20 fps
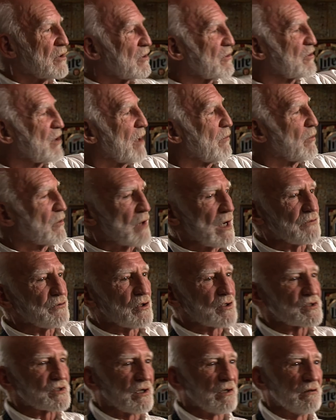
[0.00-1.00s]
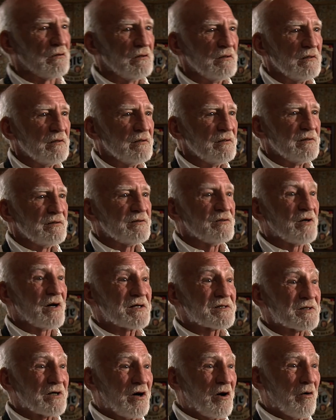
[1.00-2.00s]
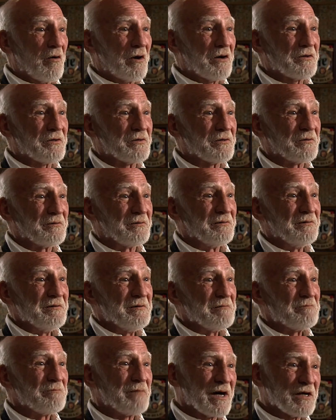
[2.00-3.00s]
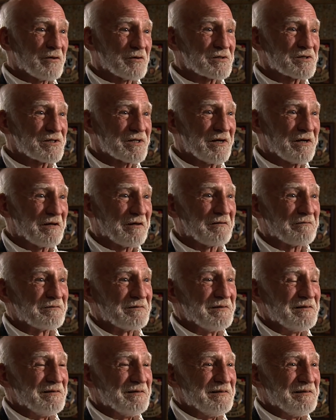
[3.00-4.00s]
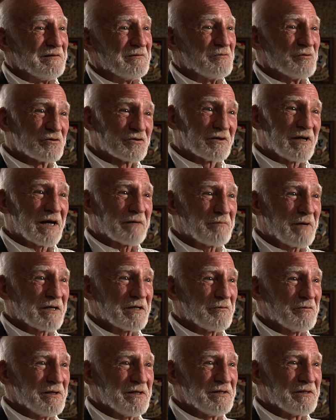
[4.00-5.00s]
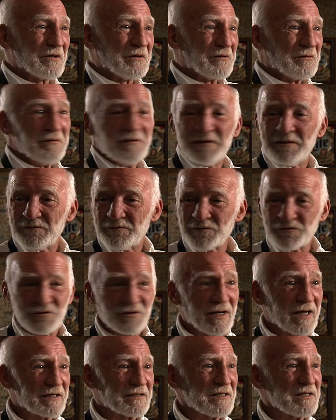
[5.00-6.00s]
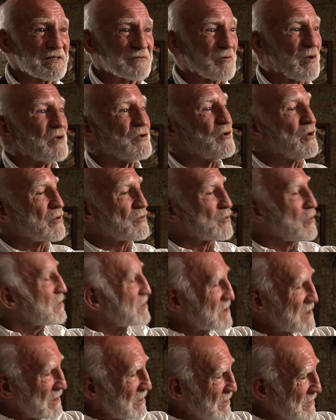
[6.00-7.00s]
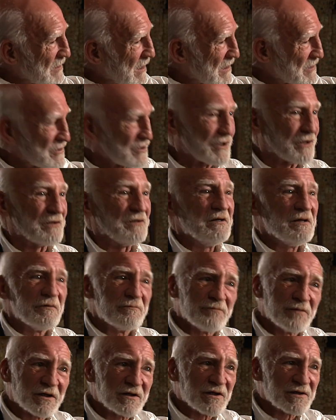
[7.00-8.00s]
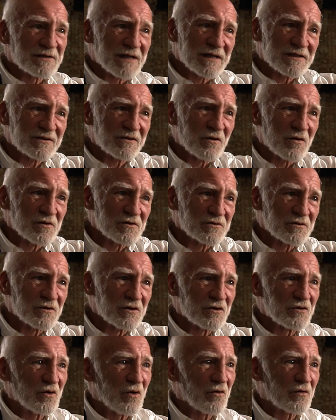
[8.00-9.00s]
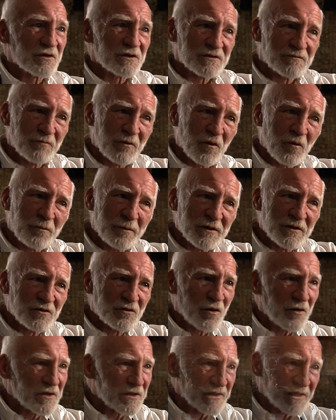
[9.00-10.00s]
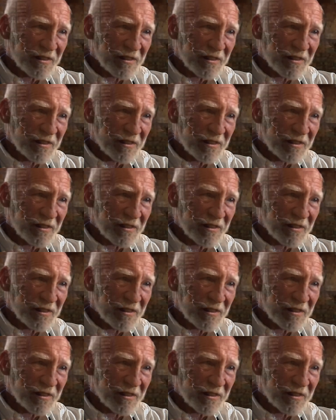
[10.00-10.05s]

the table right there, sir? No, I said, How are you? By yourself. Would you like by the window? Would you like this one? No, don't sit on that chair because that's close to the door. It open the door, you